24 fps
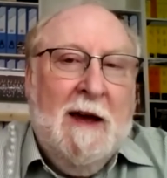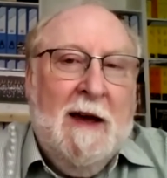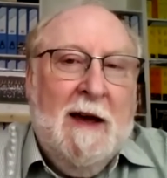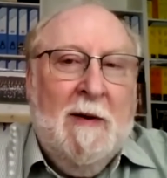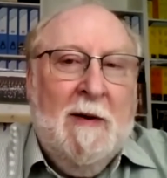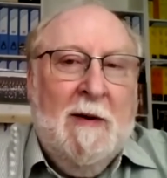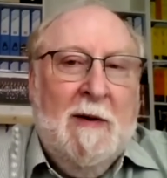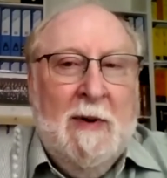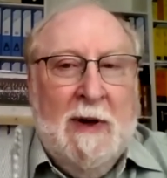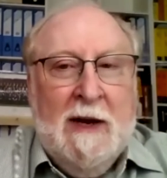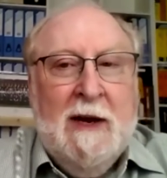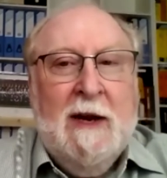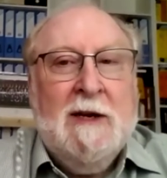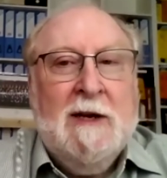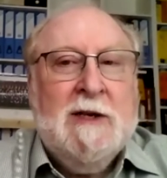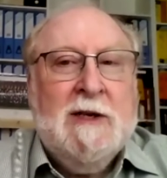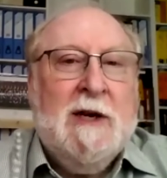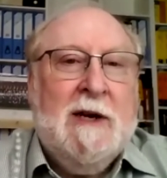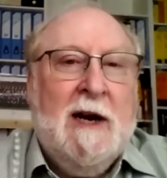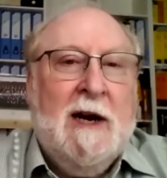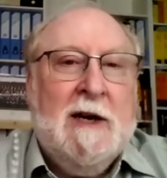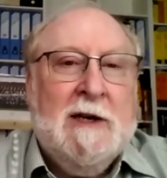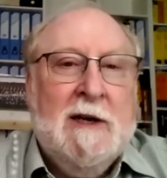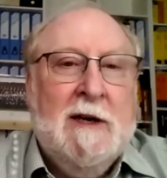an
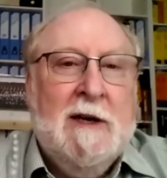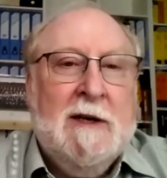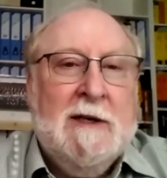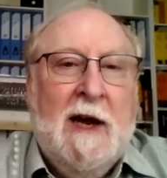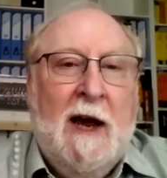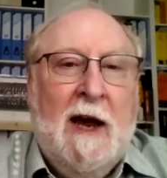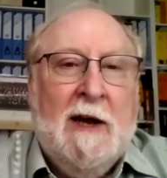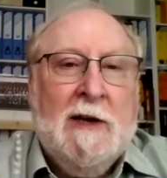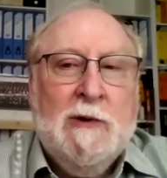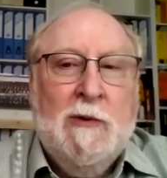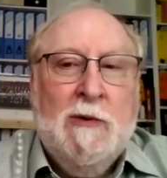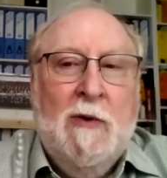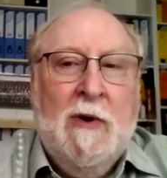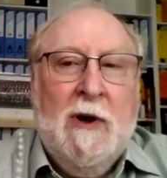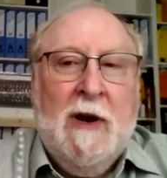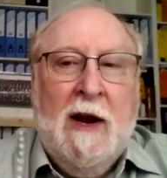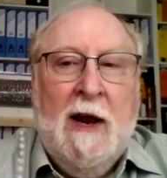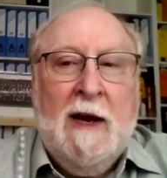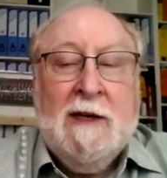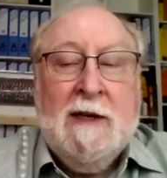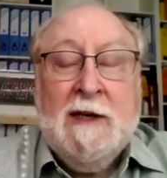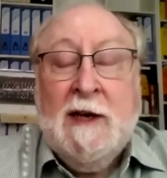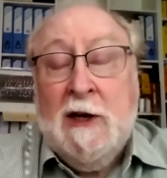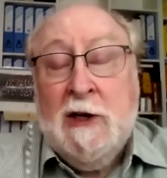international tax
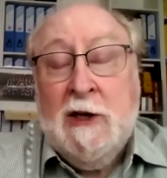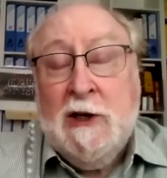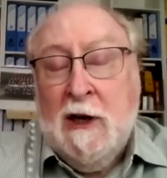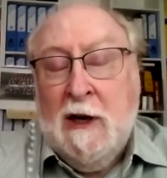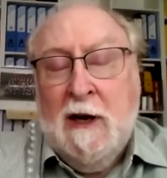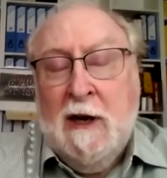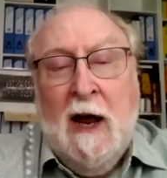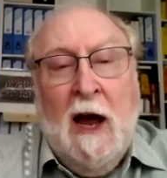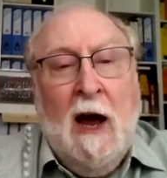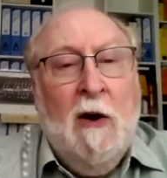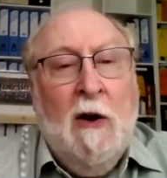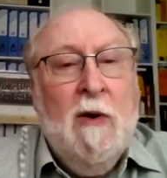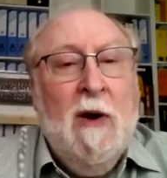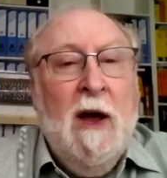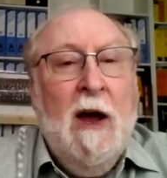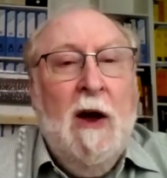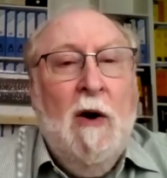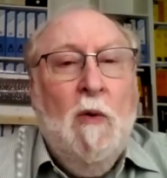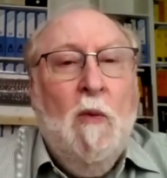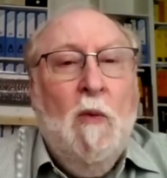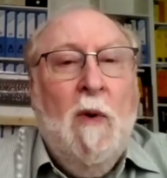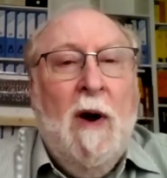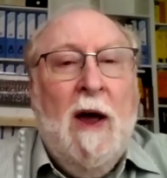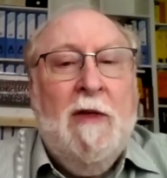organization. Now,
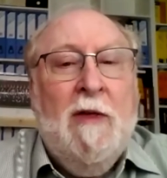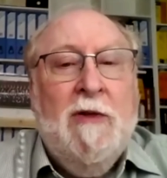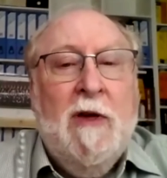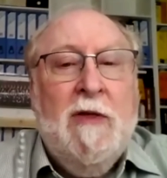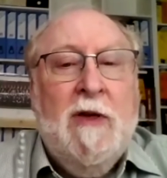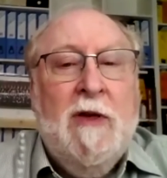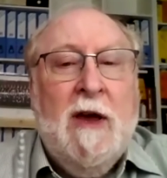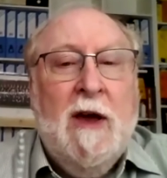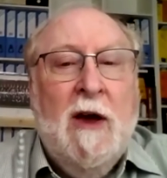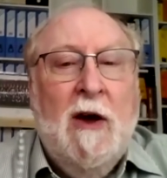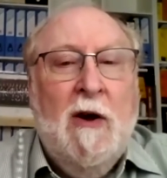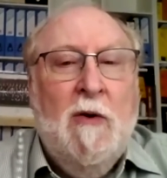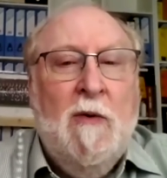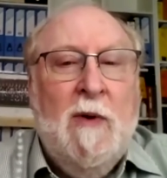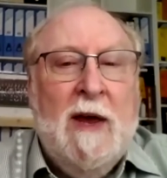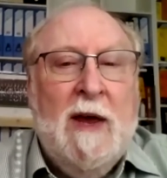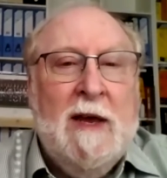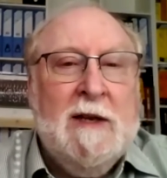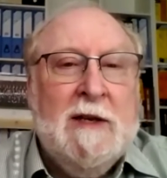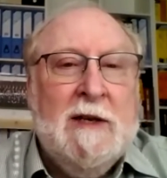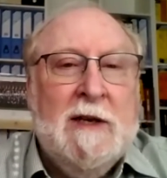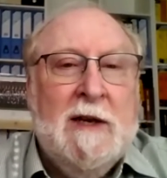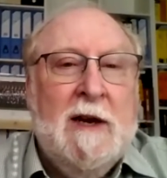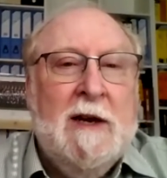whether the
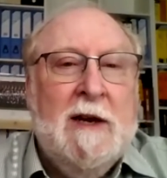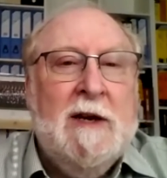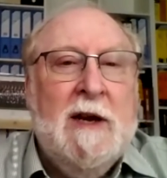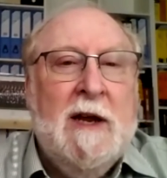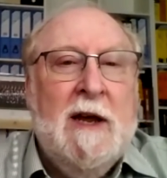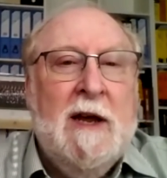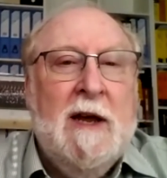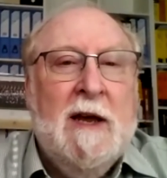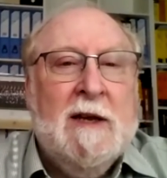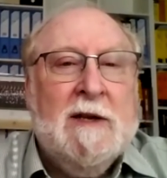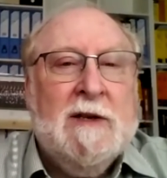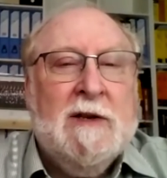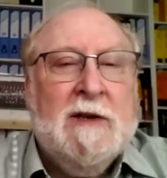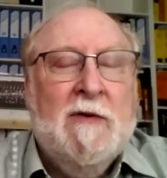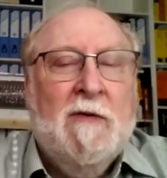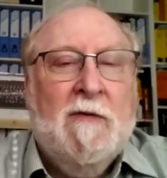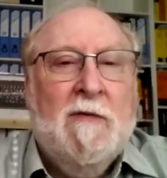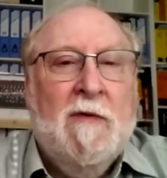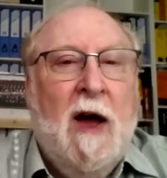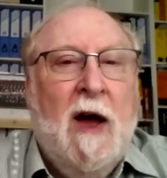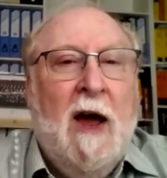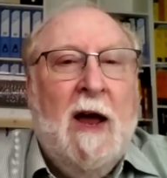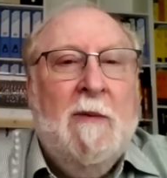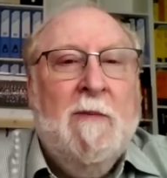OECD is the
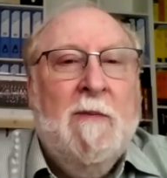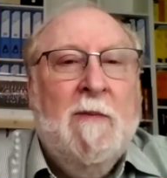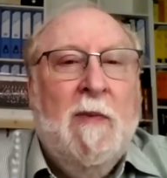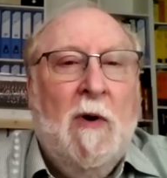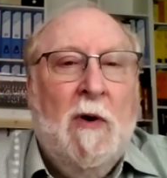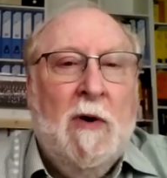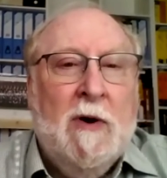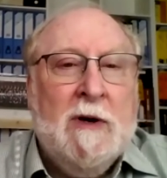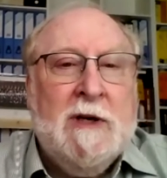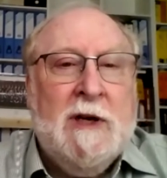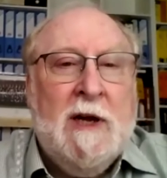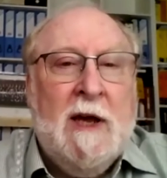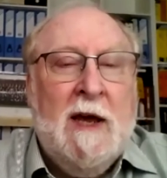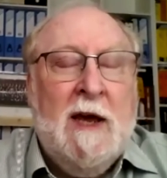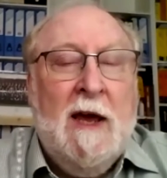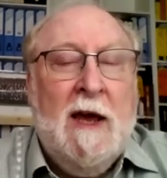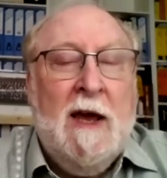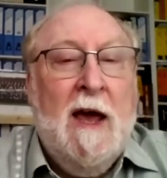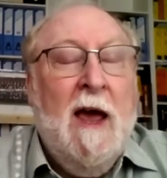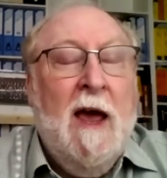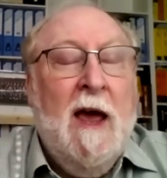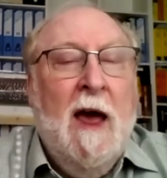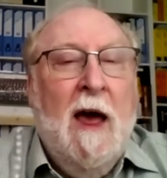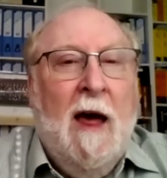right
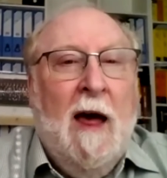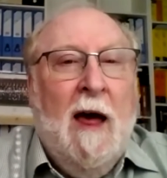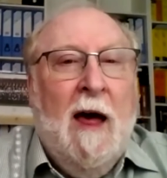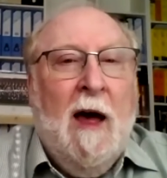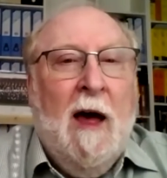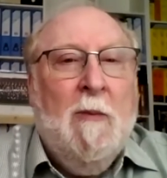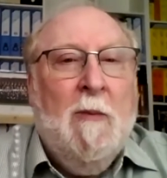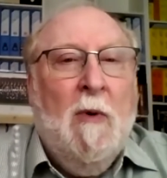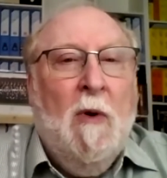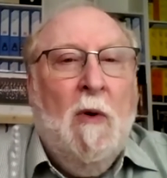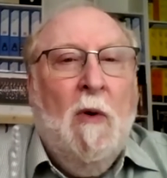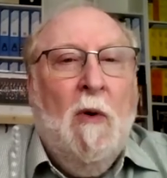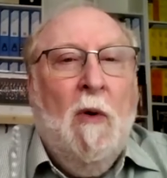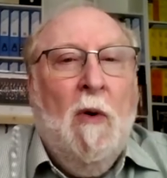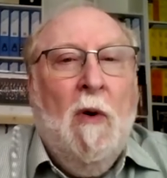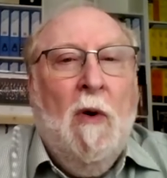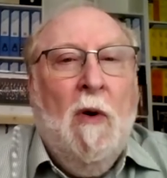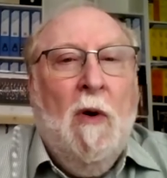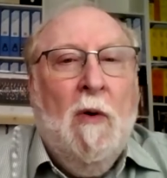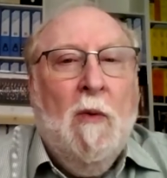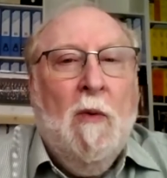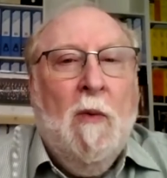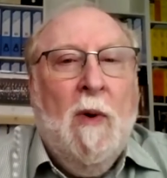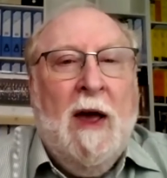body,
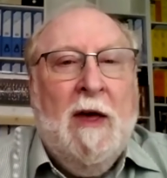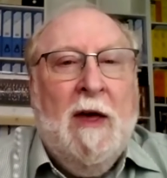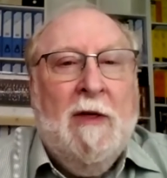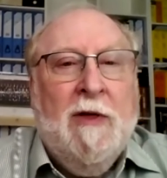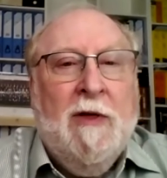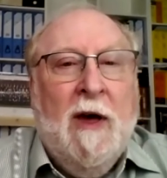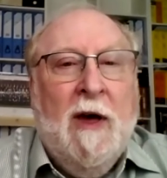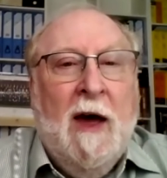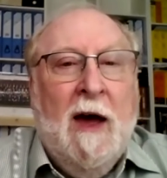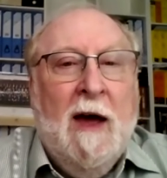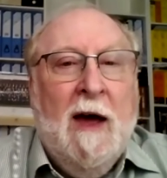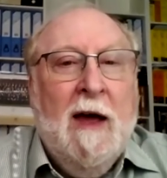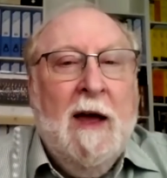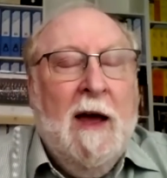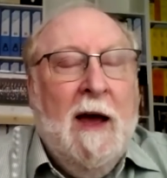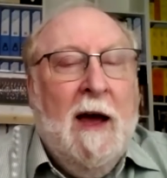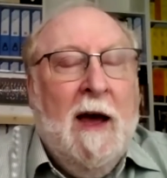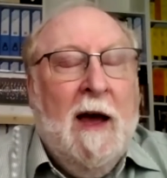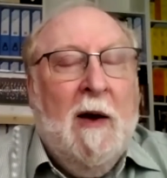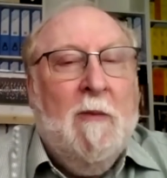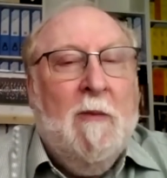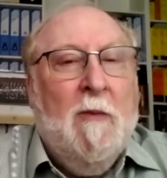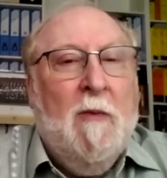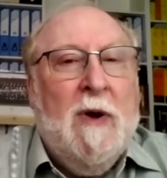or whether
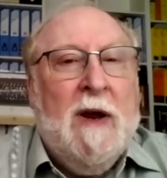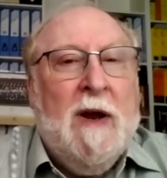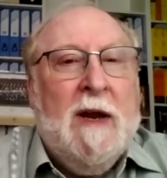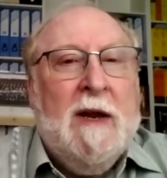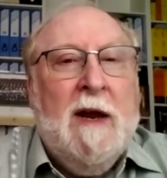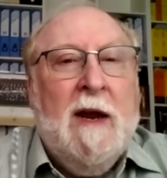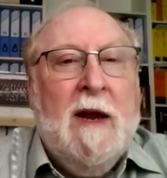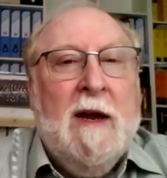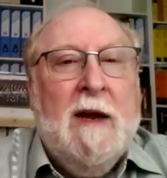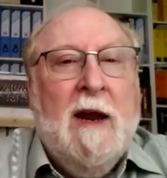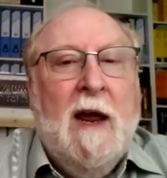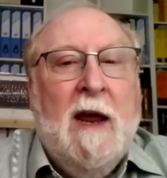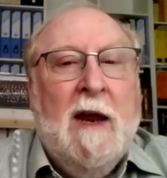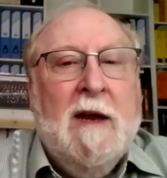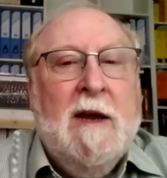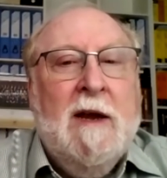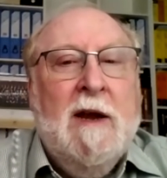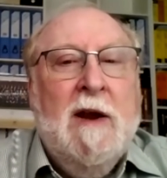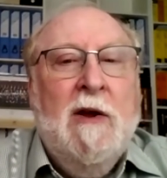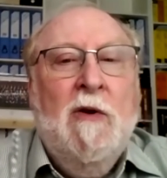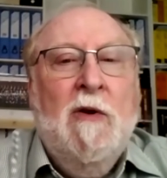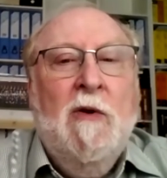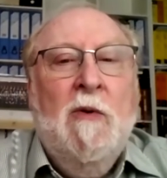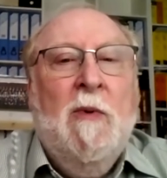we need a
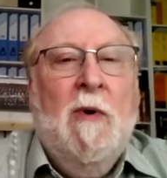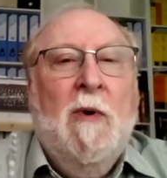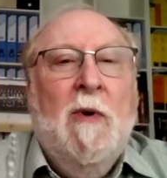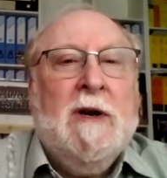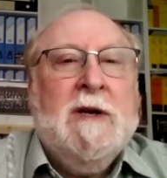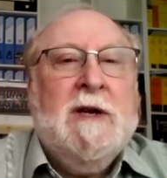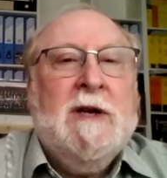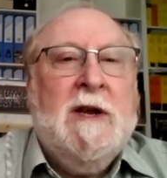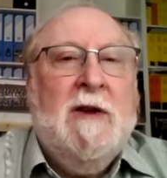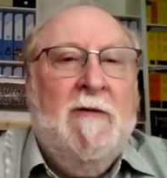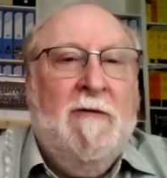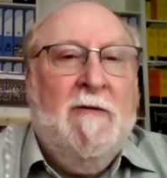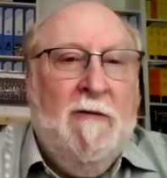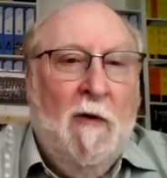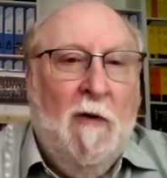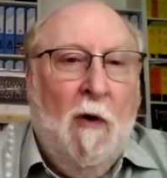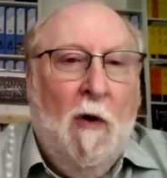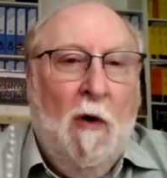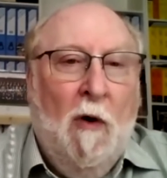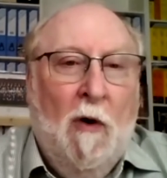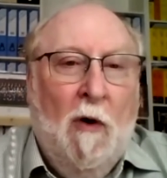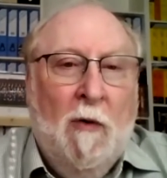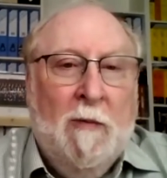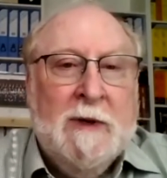new body
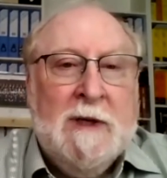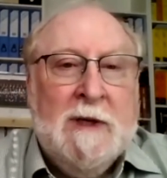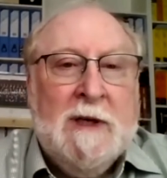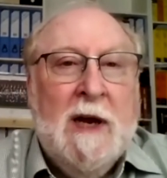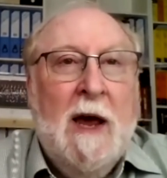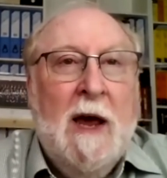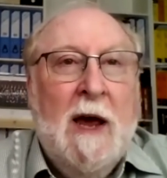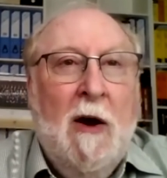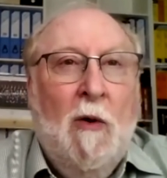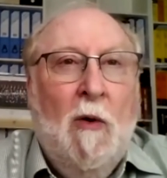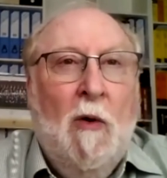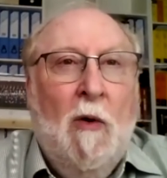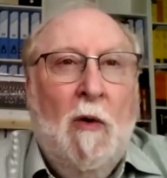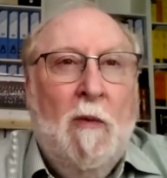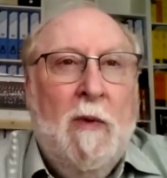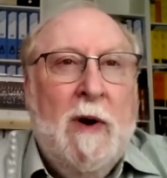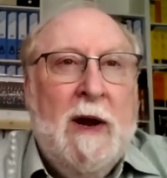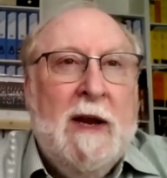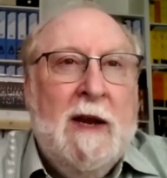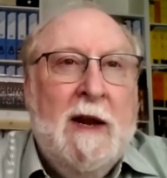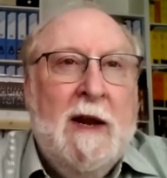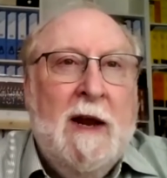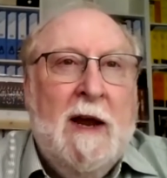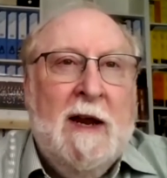formed, or
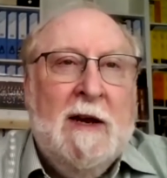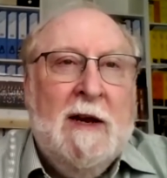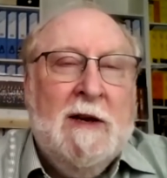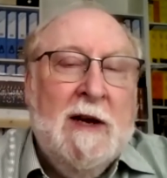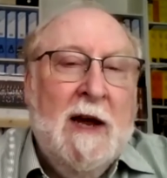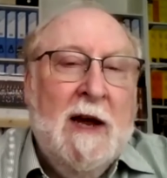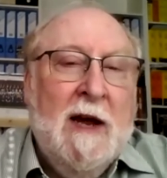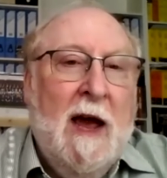we need